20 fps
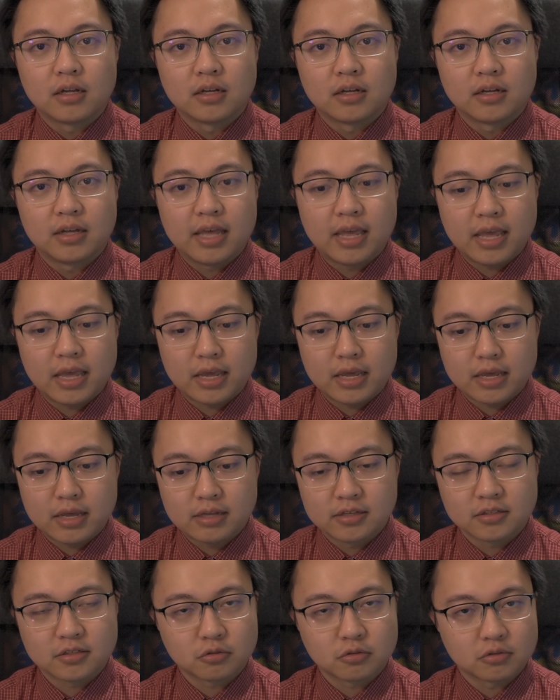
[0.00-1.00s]
a
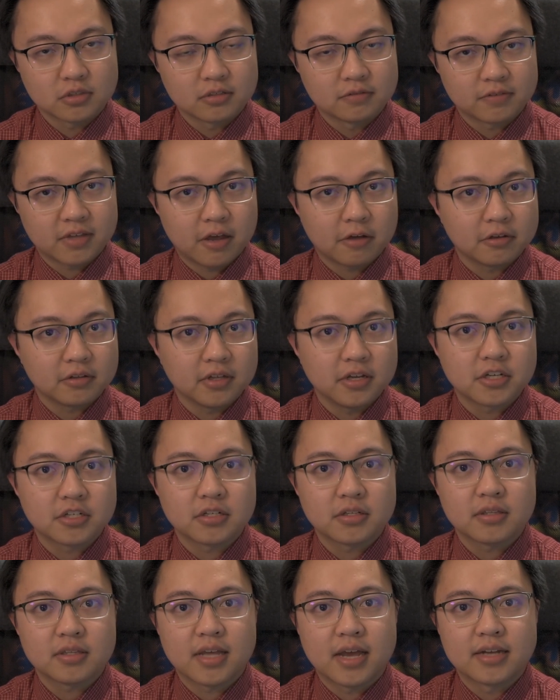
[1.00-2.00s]
sort of
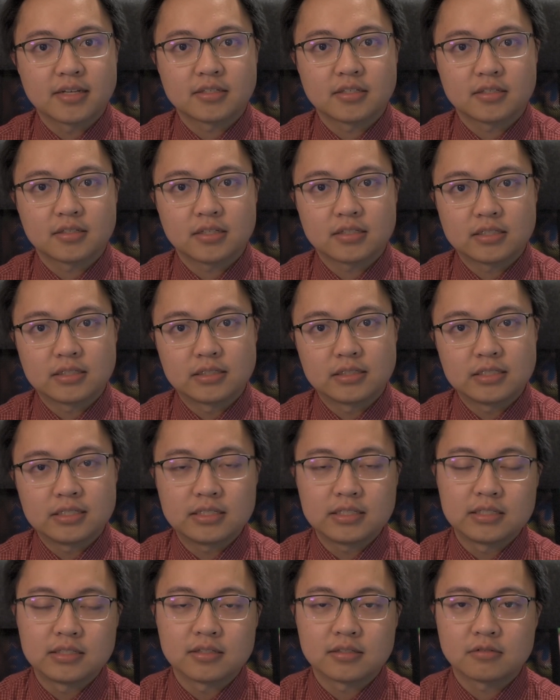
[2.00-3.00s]
calculation that
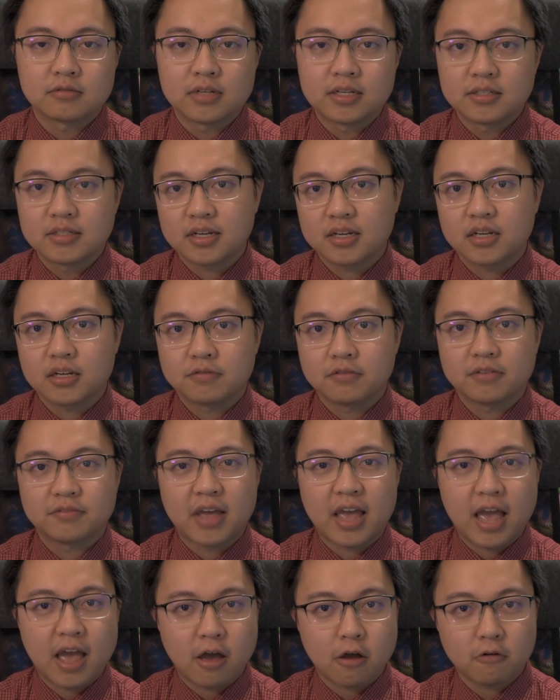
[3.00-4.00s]
is indicative of
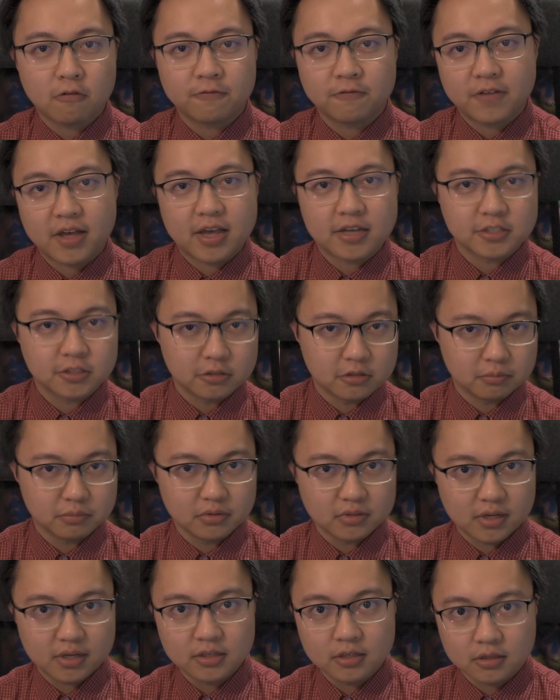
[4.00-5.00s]
how fast your
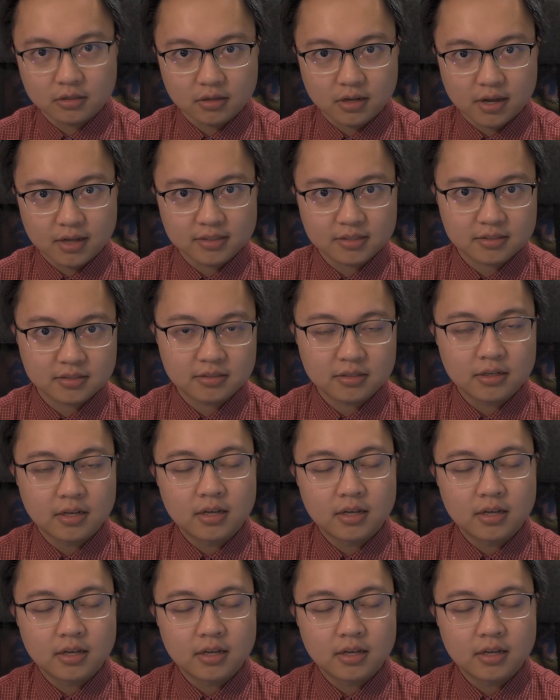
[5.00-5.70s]
blood clots.